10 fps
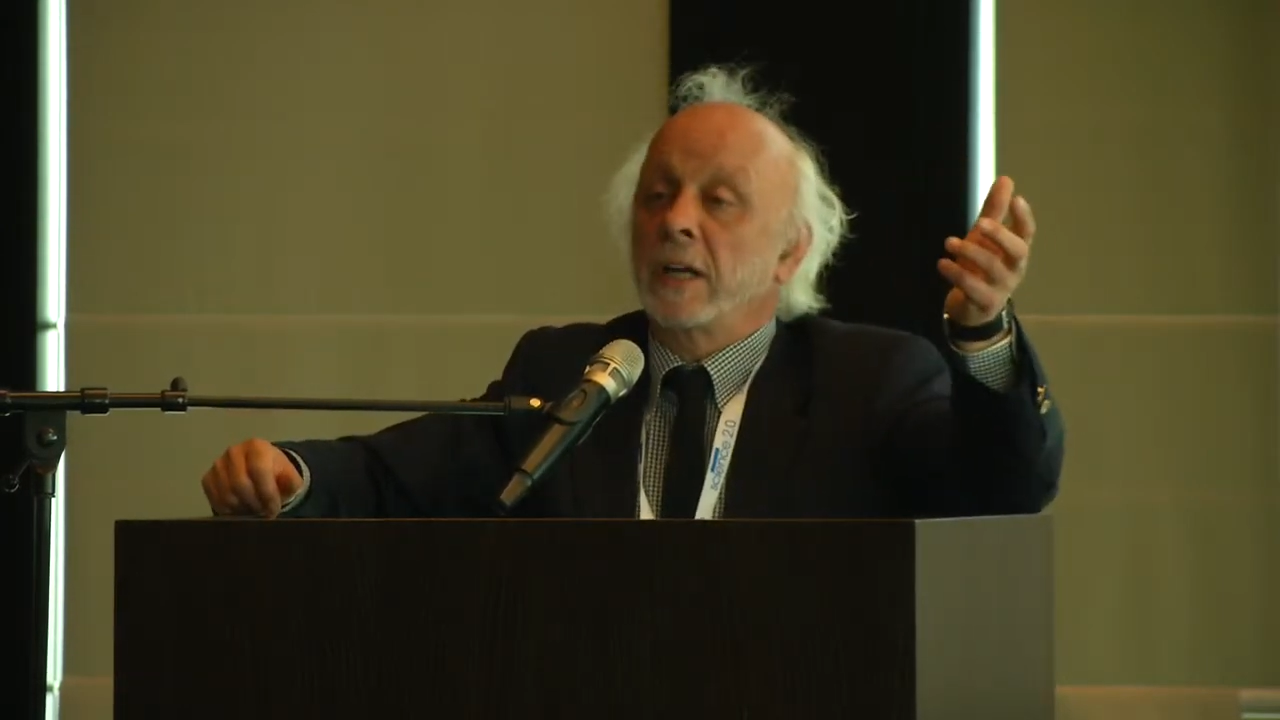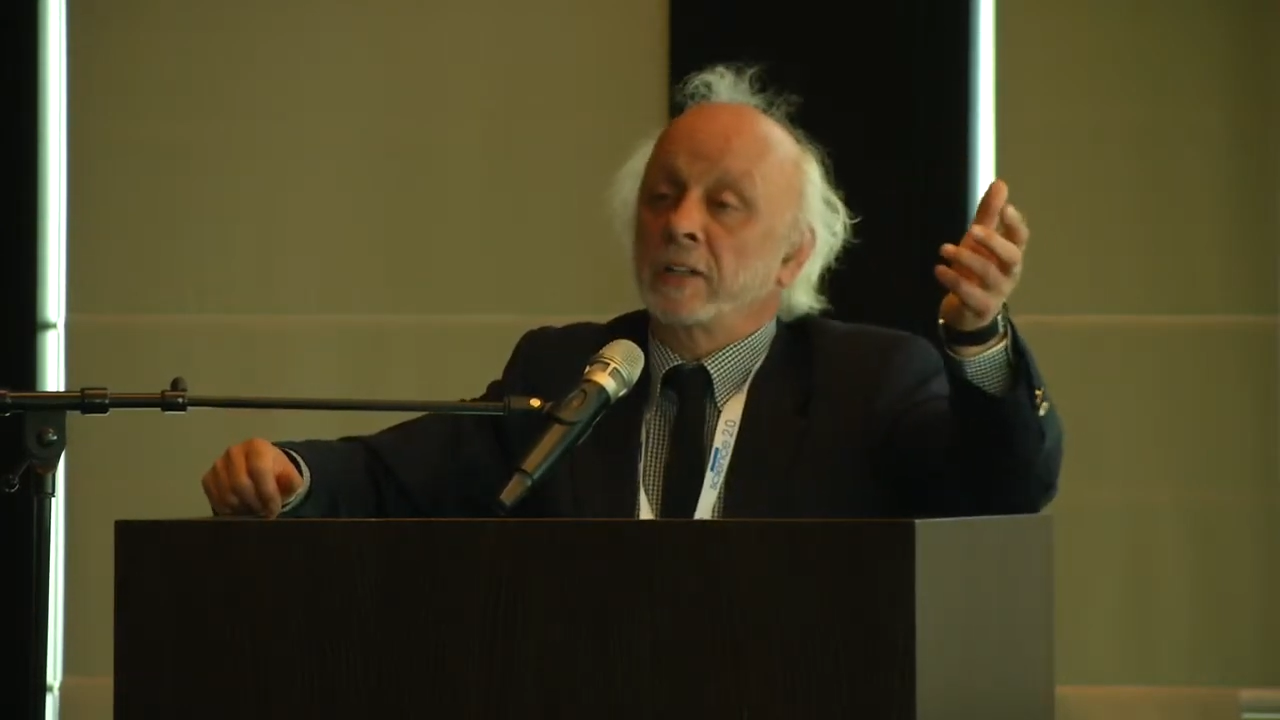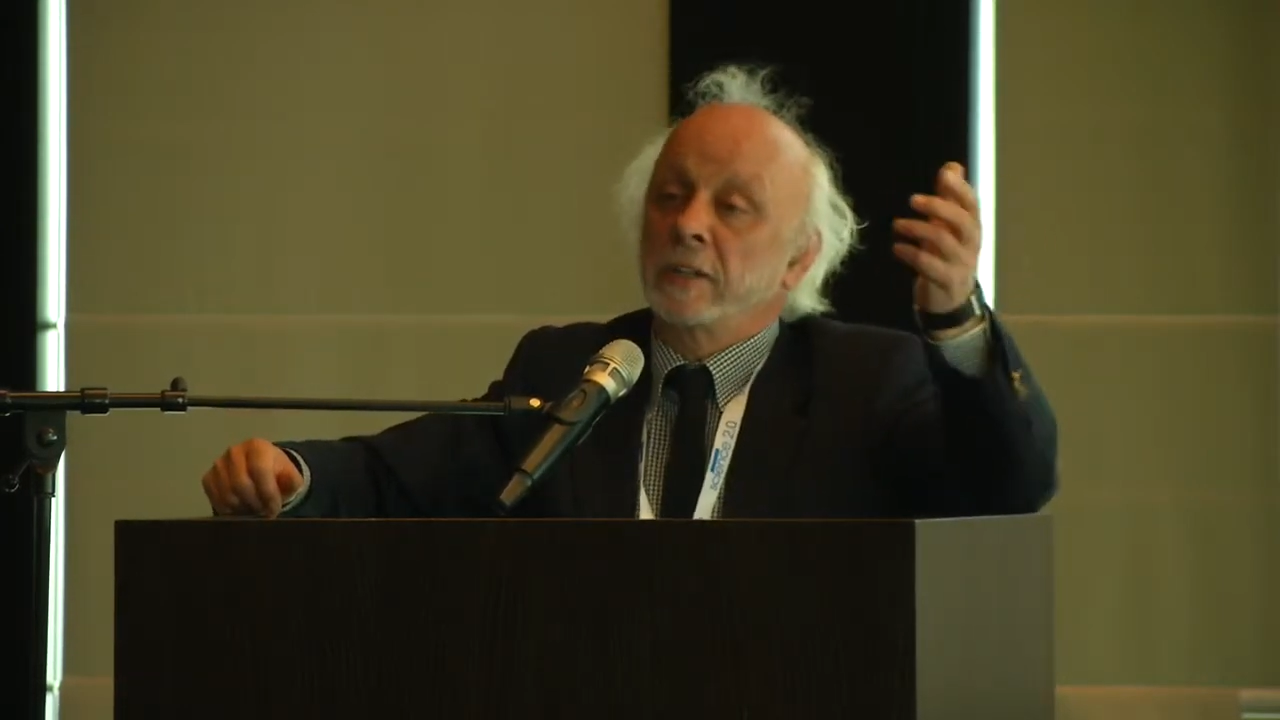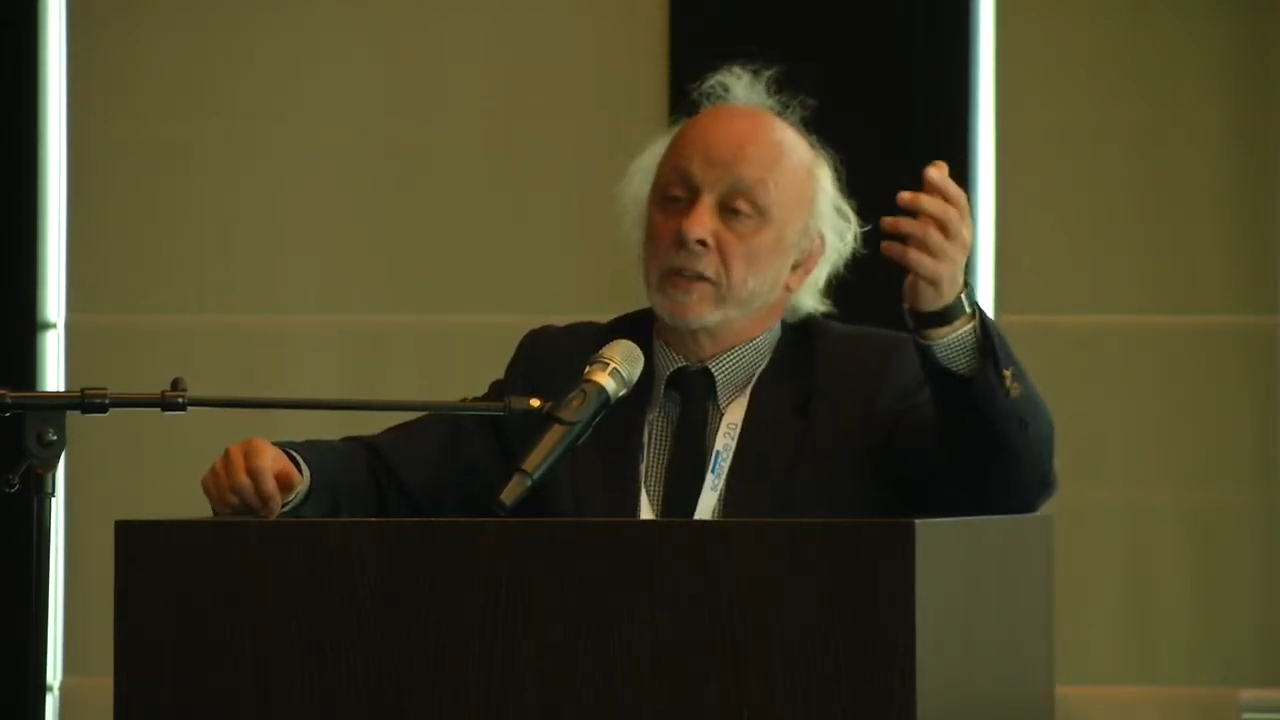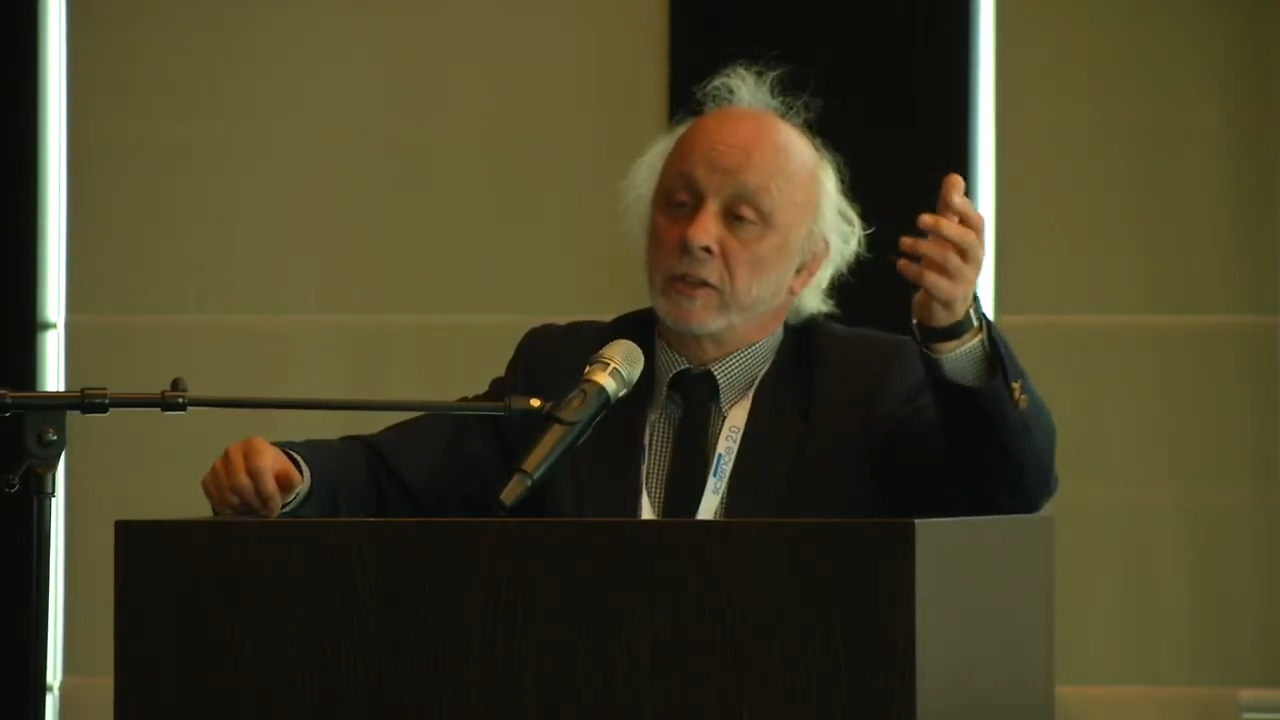are
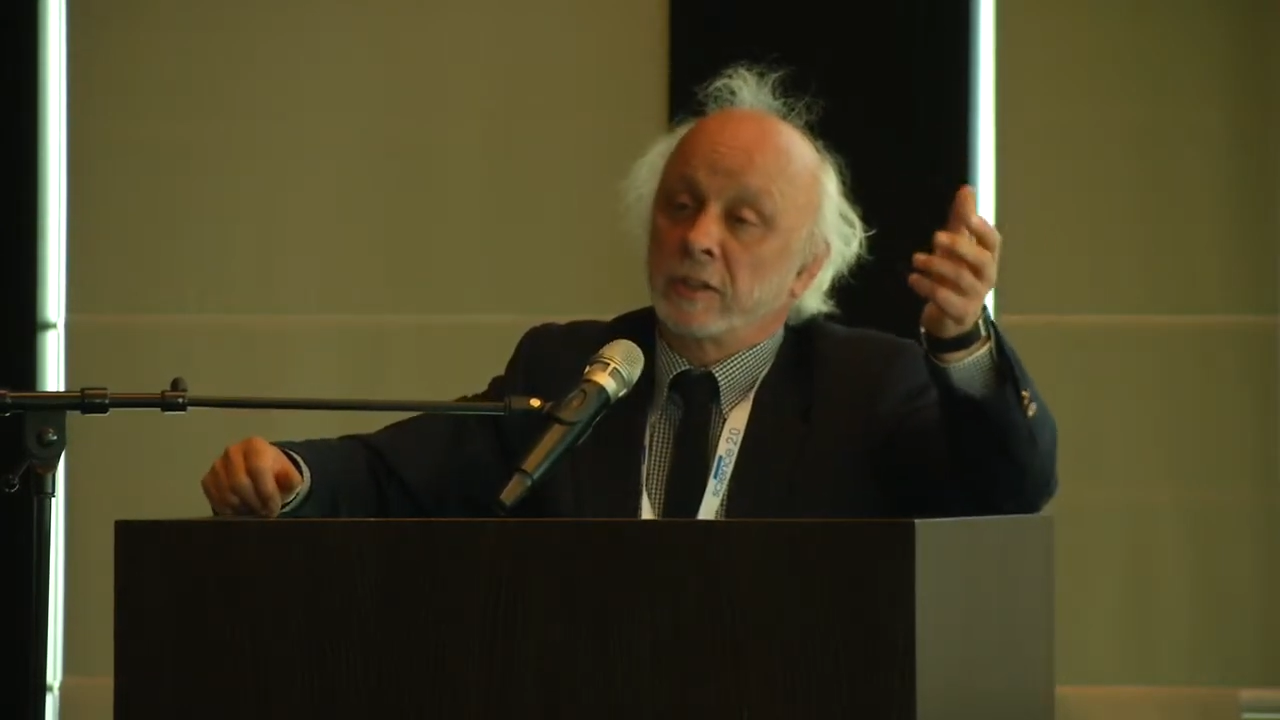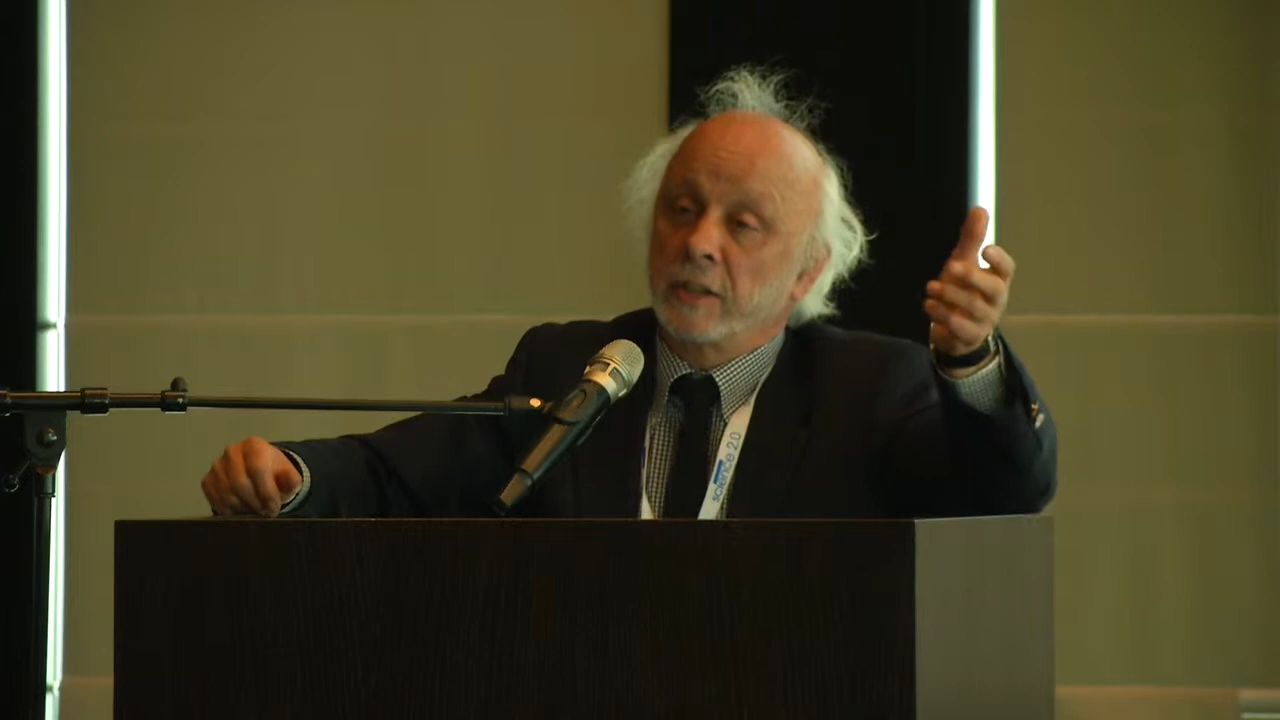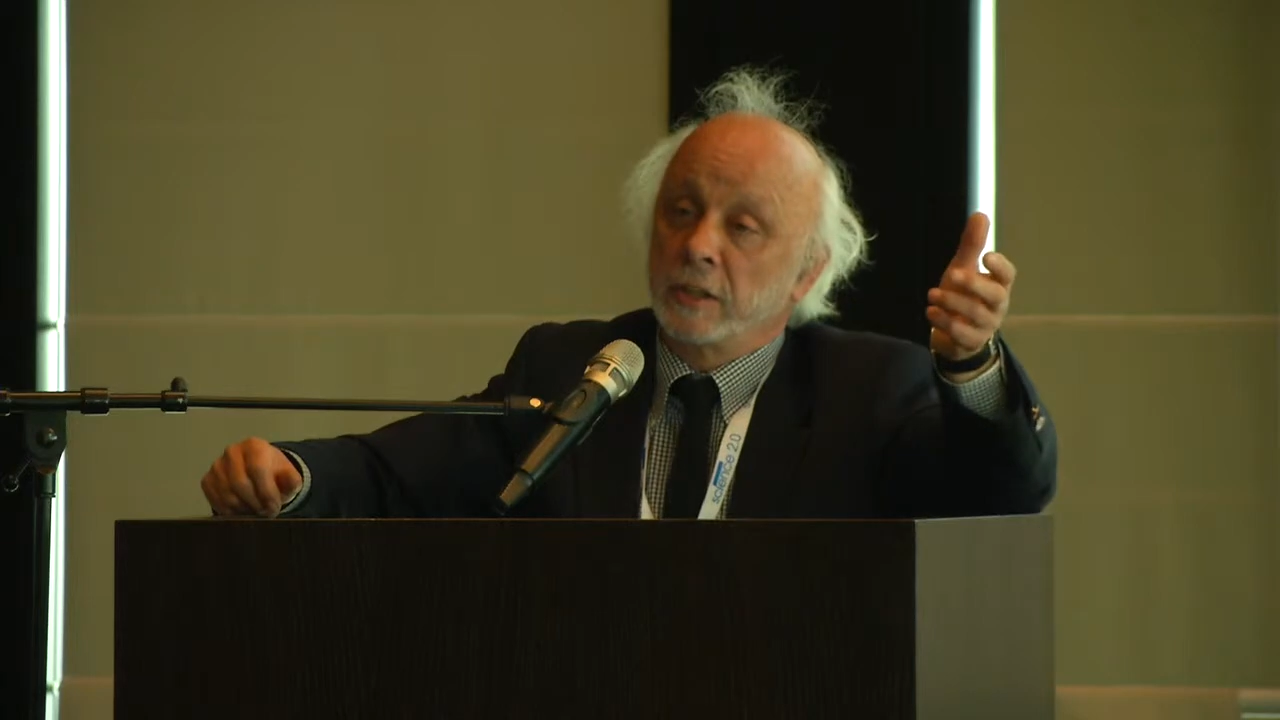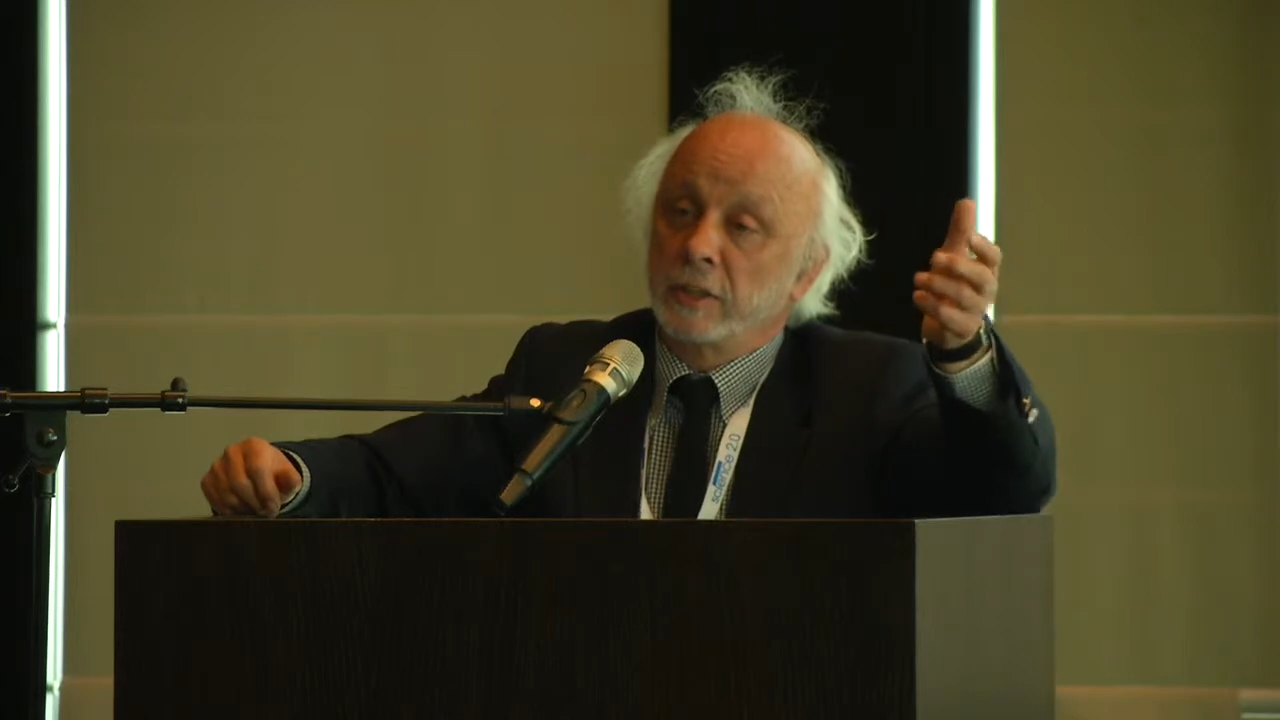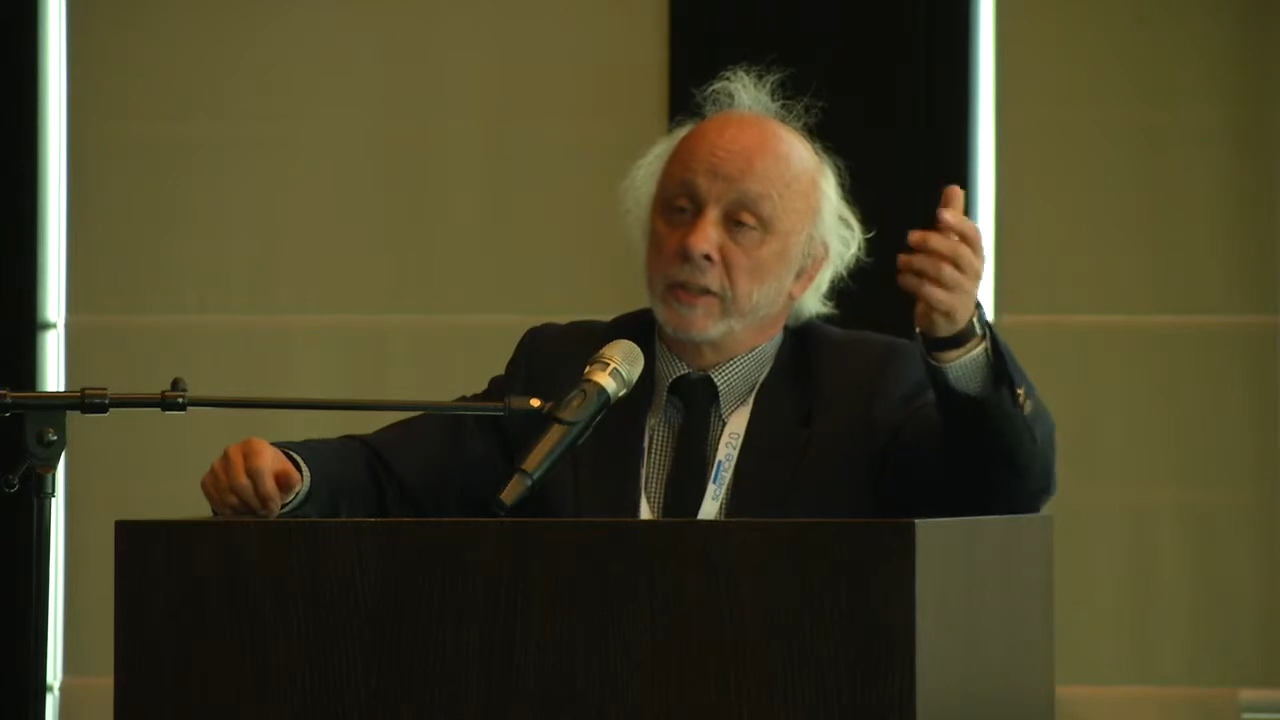actually
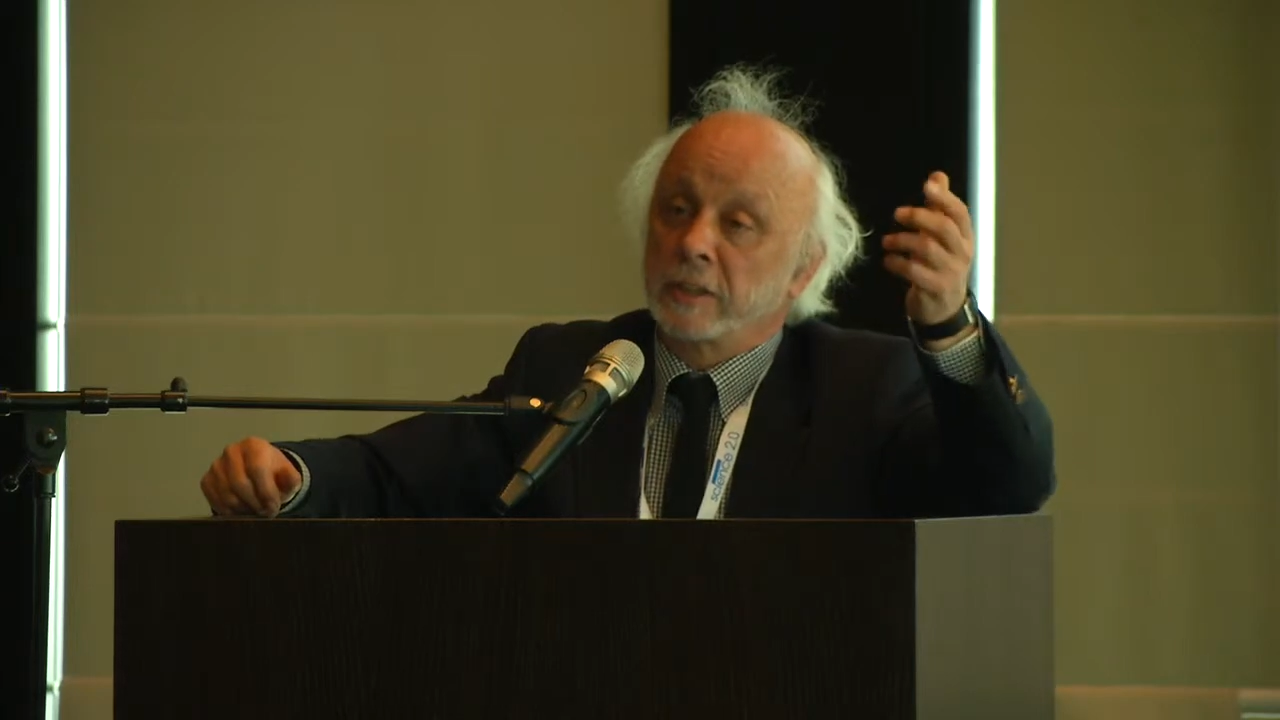searching